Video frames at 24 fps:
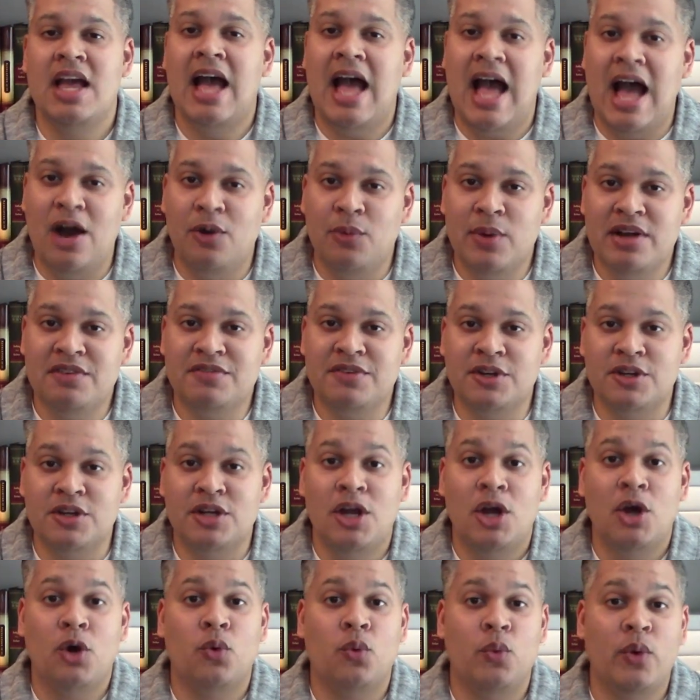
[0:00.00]
However,
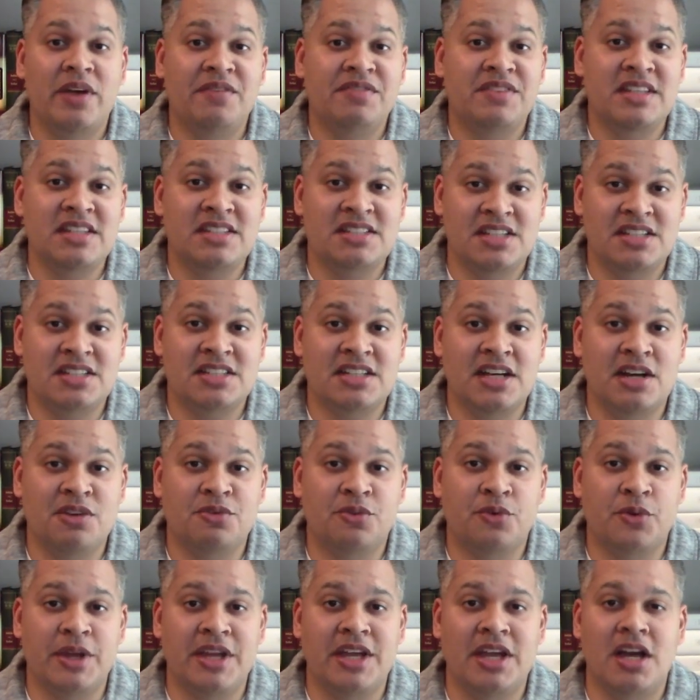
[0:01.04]
with this
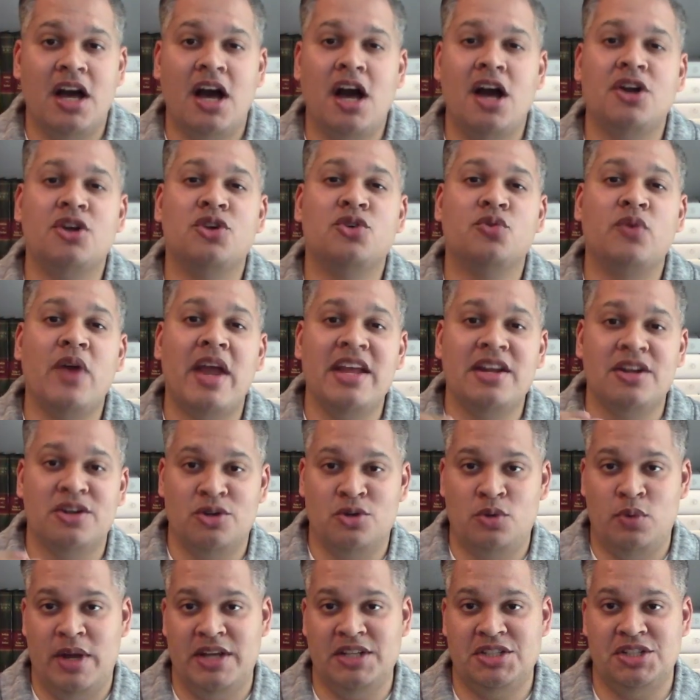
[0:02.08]
discovery, a greater
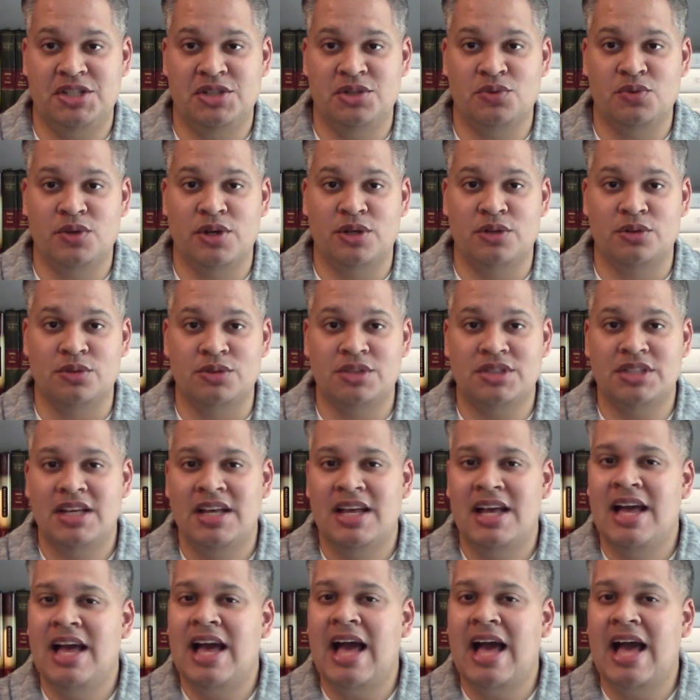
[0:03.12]
question arose.